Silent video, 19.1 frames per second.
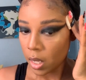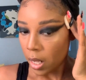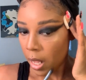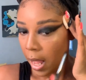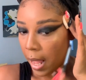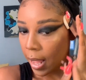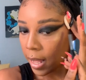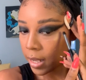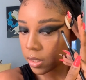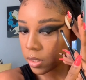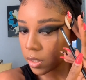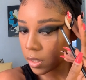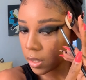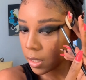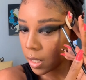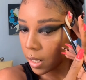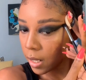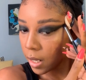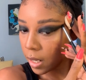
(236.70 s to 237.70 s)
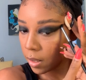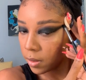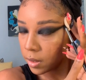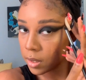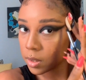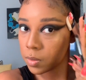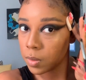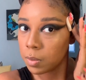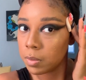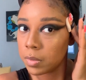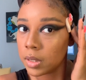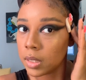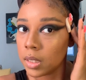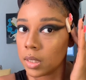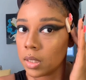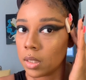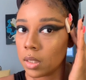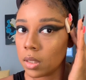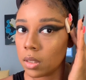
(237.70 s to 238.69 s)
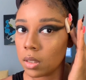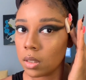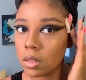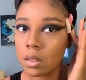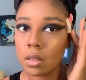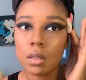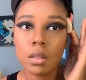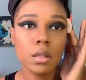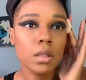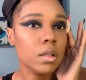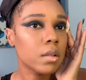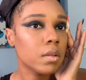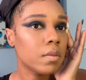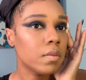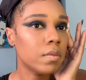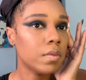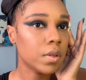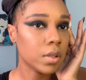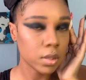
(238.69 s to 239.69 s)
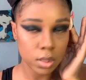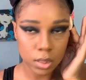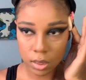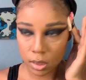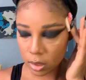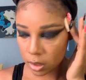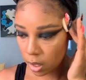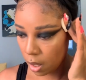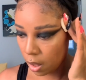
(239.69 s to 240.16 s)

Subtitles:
I actually like how this one blended versus the